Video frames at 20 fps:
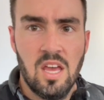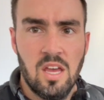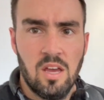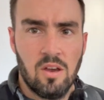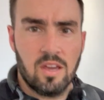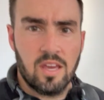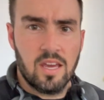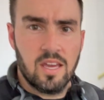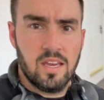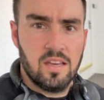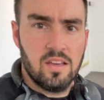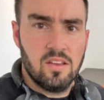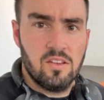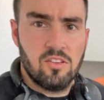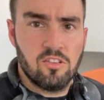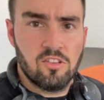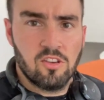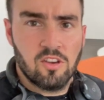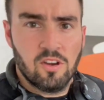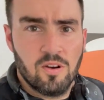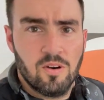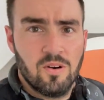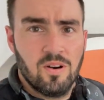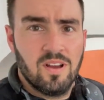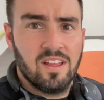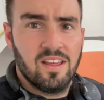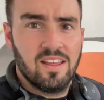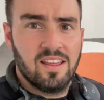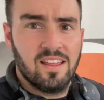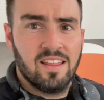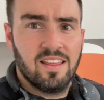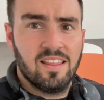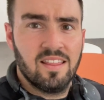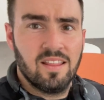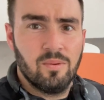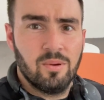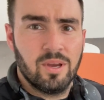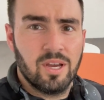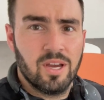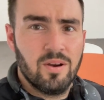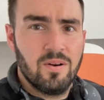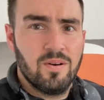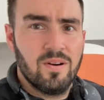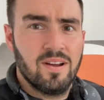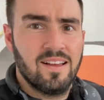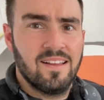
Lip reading: Okay, so there we go.